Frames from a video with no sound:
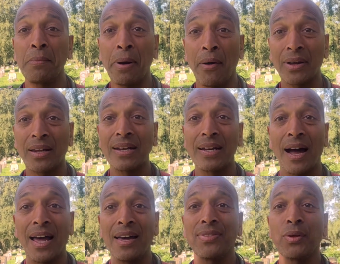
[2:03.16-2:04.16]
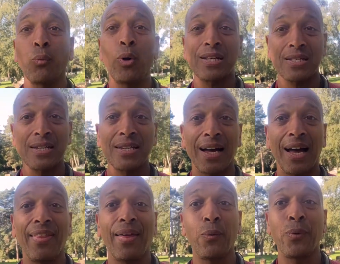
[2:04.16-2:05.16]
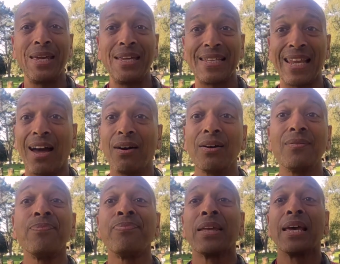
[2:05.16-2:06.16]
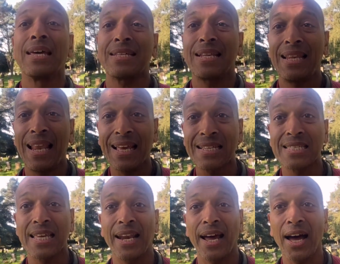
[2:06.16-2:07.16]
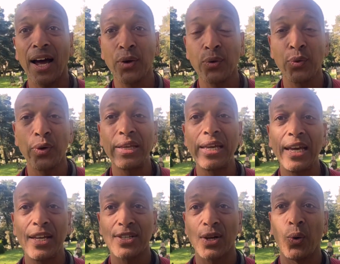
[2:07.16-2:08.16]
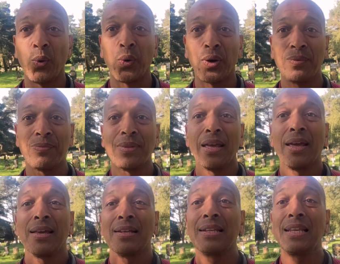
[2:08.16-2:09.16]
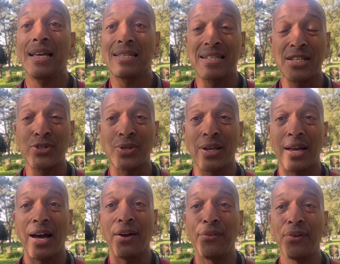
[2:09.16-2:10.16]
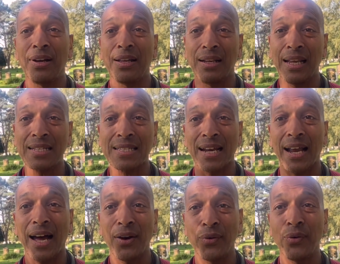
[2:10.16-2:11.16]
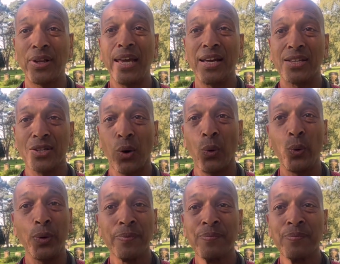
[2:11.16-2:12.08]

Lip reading: American diet, the Western diet that we eat now, is less than 100 years old. Less than 100 years old.